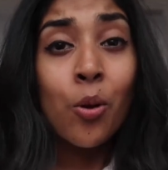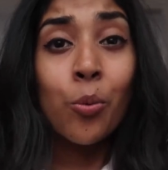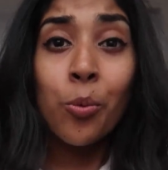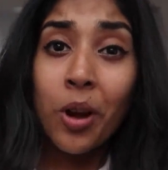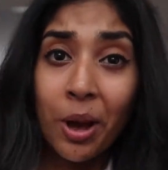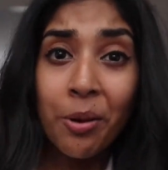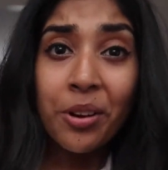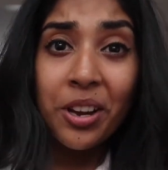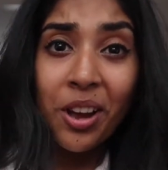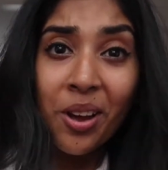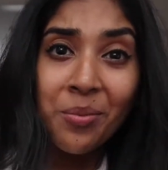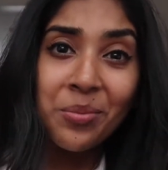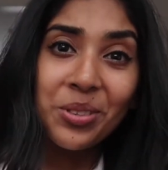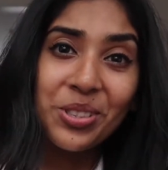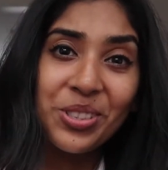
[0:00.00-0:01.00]

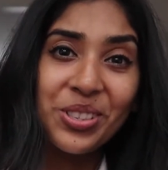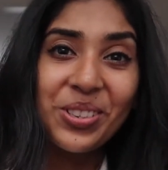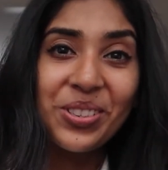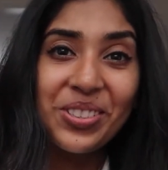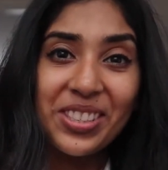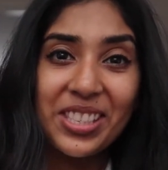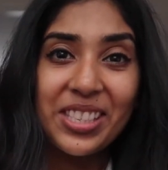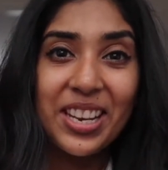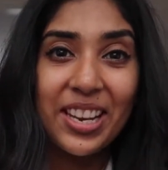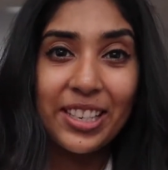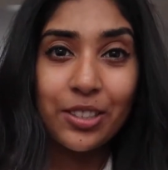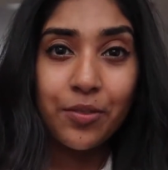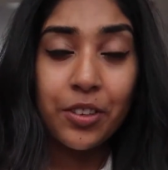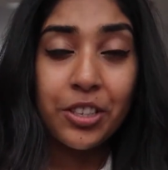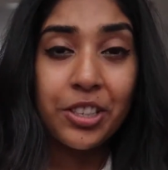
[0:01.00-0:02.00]
Welcome to
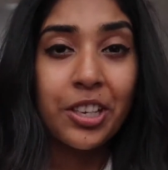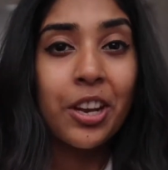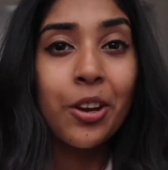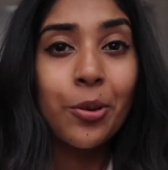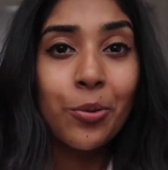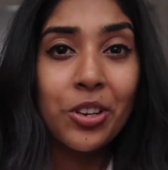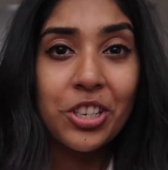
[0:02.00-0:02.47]
today's video,